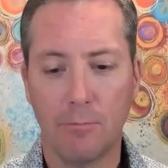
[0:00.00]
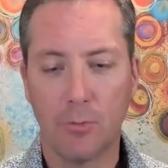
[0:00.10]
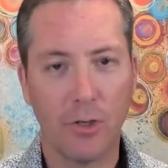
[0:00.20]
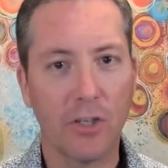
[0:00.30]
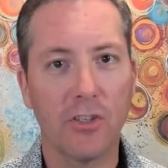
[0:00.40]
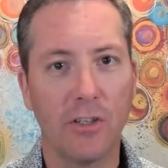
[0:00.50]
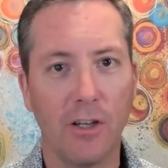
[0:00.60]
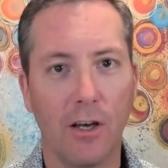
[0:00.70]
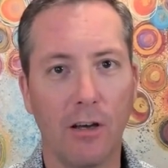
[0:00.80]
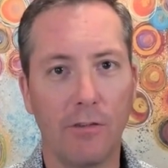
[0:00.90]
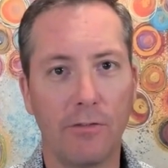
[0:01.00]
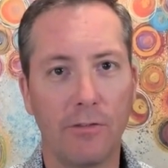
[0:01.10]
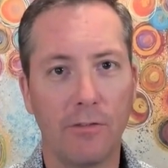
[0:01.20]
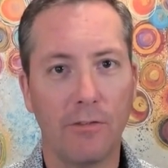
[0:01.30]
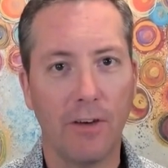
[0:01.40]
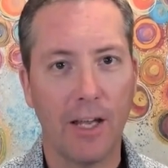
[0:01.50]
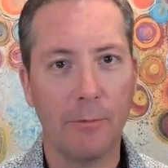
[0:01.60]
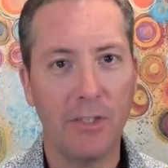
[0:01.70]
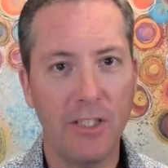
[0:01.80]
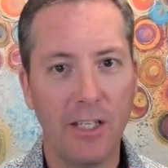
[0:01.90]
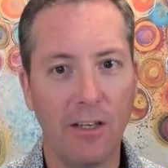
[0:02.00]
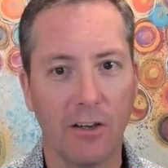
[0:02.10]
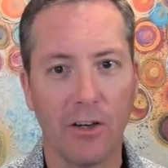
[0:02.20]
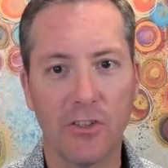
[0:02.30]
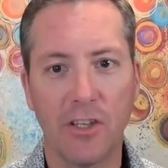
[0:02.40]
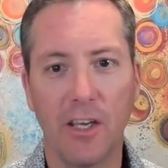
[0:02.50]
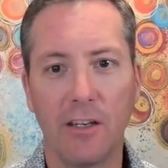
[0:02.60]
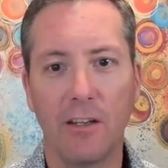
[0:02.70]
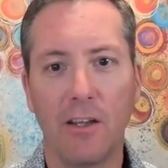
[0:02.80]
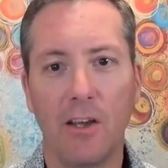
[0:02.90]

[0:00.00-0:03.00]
production of vitamin D on our skin.